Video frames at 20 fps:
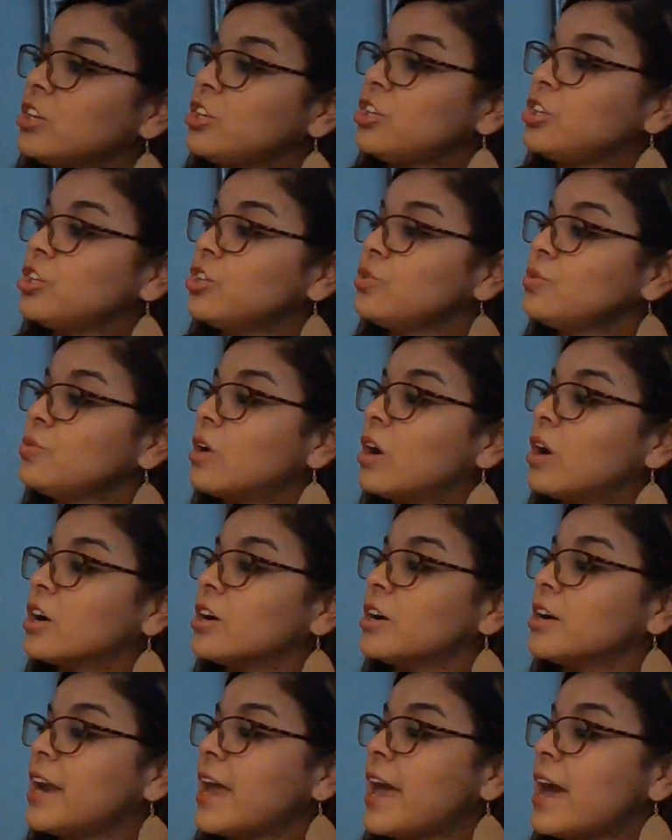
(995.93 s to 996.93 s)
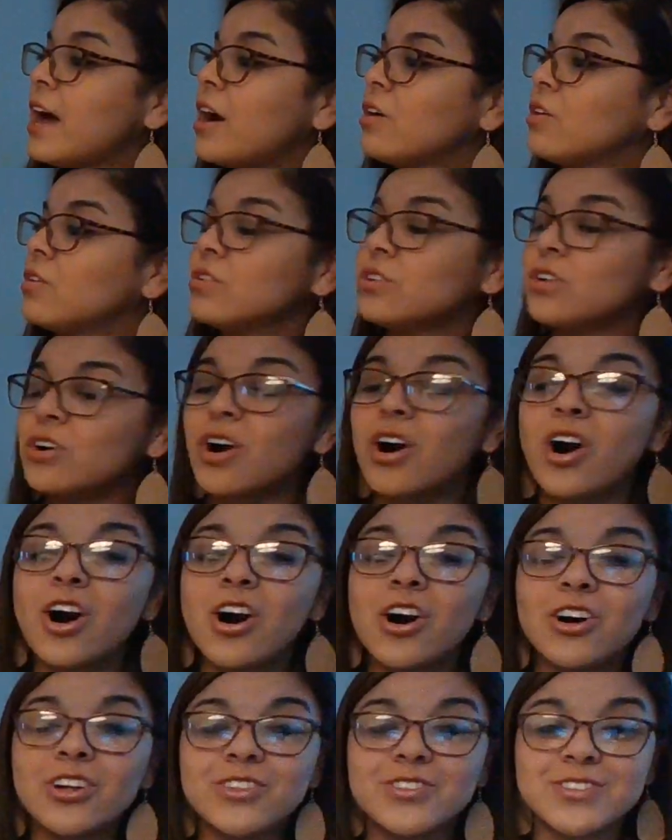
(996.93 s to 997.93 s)
You are now
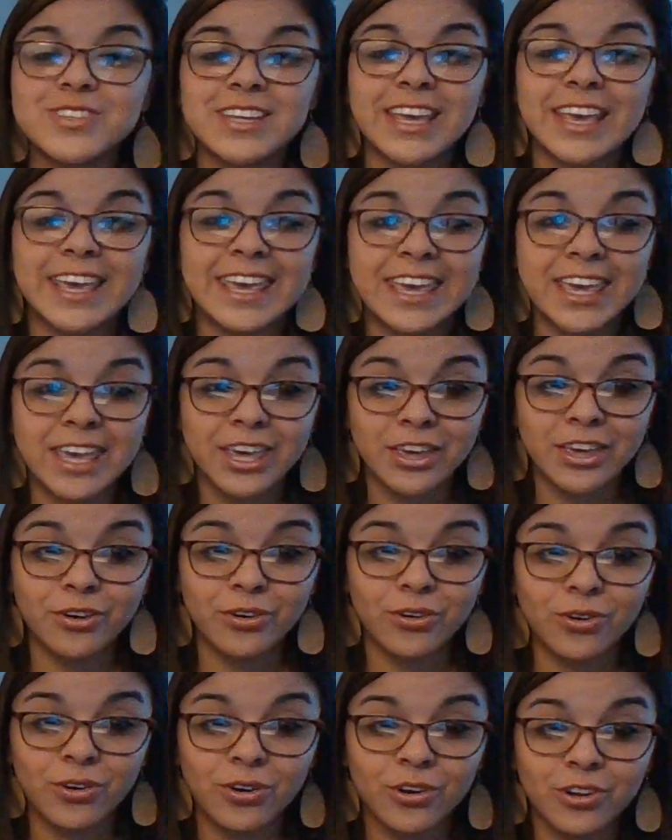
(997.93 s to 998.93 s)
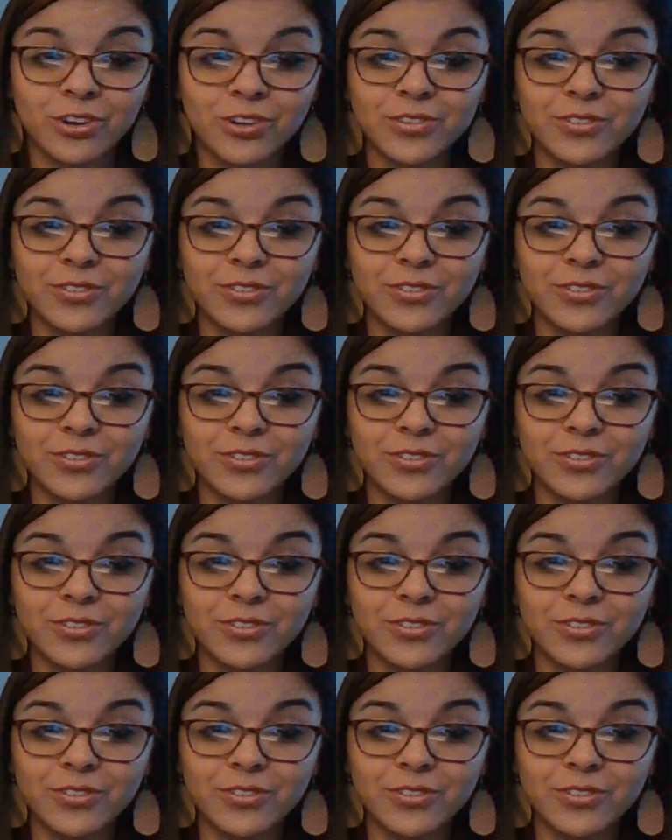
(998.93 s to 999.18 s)
called Eagle.